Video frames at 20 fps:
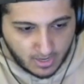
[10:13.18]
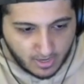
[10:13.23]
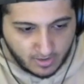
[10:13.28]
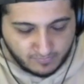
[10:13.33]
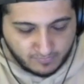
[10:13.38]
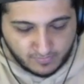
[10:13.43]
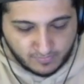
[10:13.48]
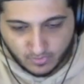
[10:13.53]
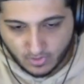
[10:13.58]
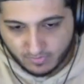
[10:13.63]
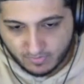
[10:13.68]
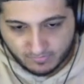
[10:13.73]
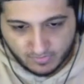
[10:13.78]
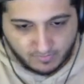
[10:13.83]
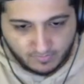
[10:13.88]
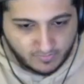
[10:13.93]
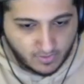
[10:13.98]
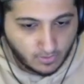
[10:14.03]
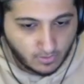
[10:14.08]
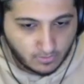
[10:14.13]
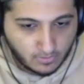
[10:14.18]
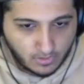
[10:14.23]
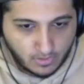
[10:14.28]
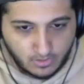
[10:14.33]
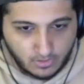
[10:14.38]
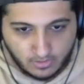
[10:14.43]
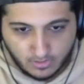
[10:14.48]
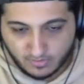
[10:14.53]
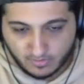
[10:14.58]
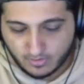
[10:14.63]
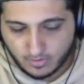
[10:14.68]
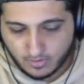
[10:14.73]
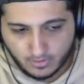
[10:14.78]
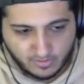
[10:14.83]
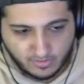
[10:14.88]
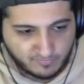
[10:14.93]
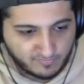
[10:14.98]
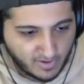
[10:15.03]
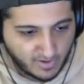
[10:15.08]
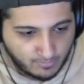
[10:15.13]
if they don't have enough color, no,
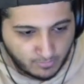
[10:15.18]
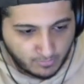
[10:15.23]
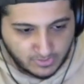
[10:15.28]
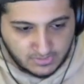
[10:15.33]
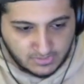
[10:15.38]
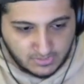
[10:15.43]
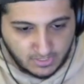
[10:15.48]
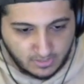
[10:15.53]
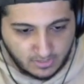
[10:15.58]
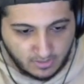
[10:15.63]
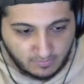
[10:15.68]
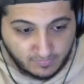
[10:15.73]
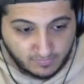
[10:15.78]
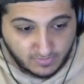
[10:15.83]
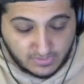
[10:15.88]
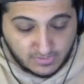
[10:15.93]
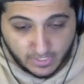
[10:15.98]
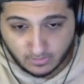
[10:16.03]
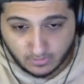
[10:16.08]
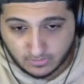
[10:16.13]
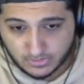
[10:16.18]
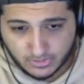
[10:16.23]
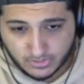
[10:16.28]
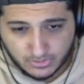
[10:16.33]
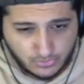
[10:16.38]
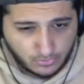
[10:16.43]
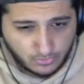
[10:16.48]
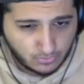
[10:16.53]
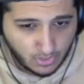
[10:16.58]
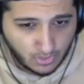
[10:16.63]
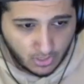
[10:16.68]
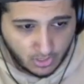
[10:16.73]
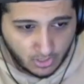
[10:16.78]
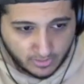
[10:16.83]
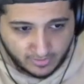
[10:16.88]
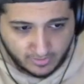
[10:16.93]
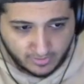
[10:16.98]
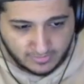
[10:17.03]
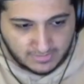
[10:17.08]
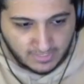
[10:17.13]
enough vibrancy, if their titles are just too long
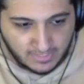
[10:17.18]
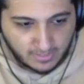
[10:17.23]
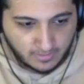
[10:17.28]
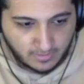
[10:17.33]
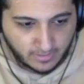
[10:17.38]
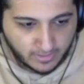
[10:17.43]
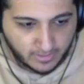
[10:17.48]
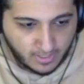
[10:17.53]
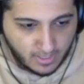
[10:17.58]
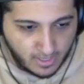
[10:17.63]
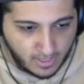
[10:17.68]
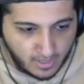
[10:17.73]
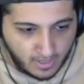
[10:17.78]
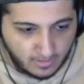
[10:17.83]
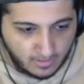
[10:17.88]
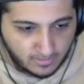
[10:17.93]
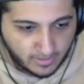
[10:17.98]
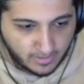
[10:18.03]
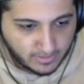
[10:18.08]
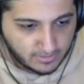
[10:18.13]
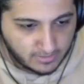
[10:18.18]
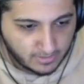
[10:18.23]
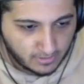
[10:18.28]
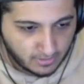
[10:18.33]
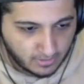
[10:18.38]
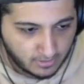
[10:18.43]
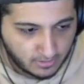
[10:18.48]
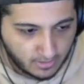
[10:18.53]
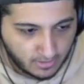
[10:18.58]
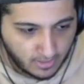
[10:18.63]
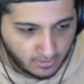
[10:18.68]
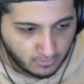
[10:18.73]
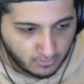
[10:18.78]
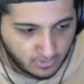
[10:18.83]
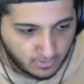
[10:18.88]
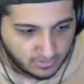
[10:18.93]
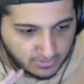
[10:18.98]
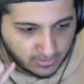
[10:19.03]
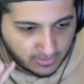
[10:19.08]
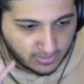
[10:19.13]
and it's getting like, like the, I don't know,
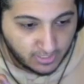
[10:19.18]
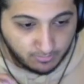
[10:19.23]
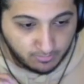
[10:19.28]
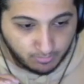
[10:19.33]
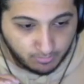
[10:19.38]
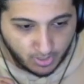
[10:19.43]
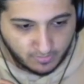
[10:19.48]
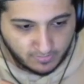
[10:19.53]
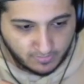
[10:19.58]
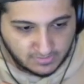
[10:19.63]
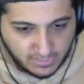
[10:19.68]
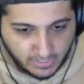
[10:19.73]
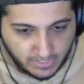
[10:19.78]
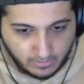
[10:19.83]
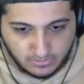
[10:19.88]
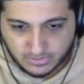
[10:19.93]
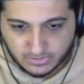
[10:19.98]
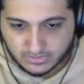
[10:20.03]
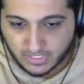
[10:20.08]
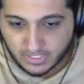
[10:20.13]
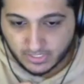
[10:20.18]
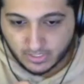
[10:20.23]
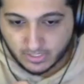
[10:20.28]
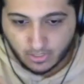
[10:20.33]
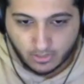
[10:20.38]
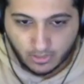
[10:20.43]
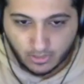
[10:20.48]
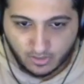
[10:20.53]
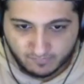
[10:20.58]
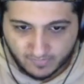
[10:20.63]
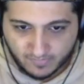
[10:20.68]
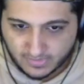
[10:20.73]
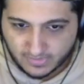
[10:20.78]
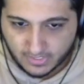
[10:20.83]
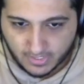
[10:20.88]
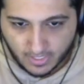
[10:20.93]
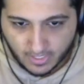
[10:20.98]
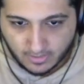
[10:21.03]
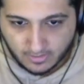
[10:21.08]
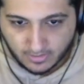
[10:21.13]
like the key part of the title is just getting cut off at
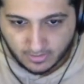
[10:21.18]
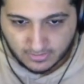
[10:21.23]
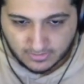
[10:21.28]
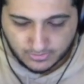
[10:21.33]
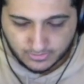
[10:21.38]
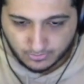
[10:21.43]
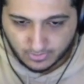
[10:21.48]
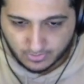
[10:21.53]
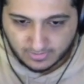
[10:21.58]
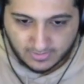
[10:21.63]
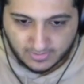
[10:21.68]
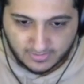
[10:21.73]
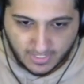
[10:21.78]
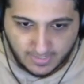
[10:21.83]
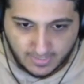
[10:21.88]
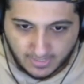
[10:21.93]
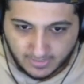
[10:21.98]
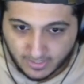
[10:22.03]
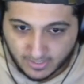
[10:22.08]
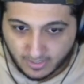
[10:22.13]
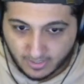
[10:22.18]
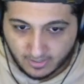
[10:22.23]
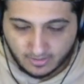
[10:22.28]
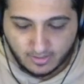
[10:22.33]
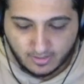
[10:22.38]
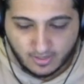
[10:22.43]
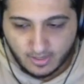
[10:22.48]
the end and it's doing like the dot, dot, dot.